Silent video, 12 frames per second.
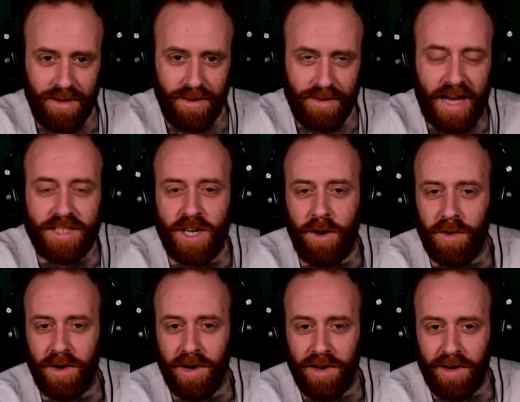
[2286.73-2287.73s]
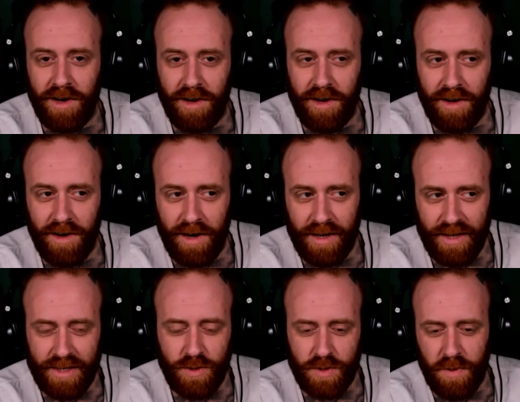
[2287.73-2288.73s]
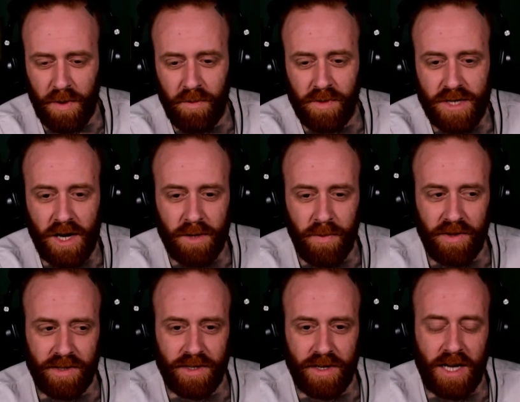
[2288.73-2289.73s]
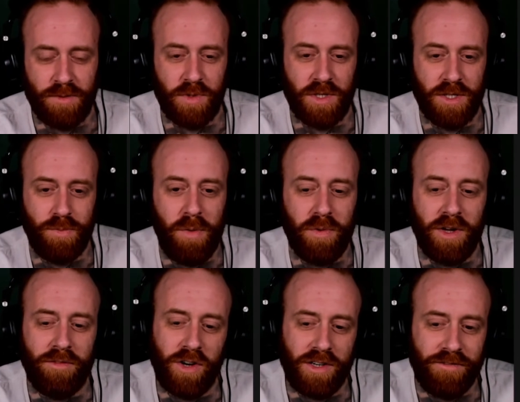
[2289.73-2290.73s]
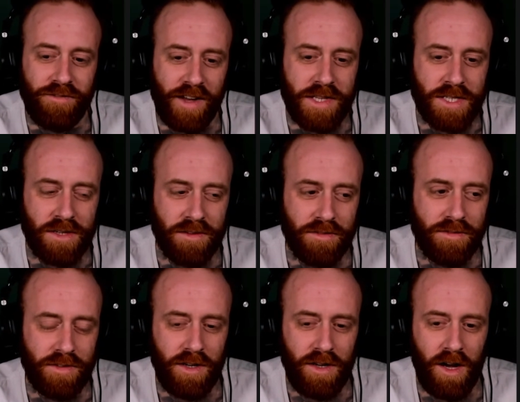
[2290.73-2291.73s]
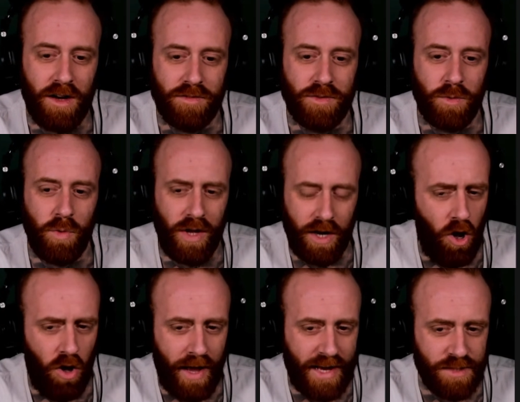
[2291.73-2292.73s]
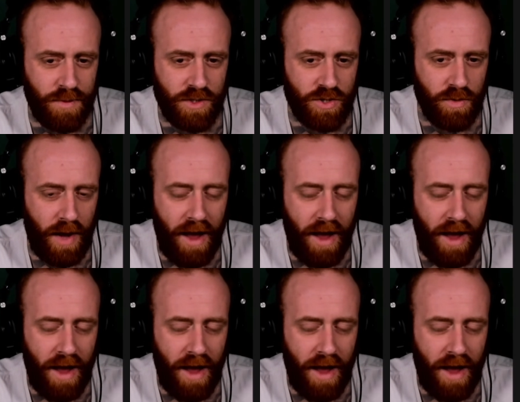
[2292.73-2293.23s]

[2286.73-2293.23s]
That's how I like to explain when we talk about like the Gospels, because people get very defensive of, well, it all has to be true.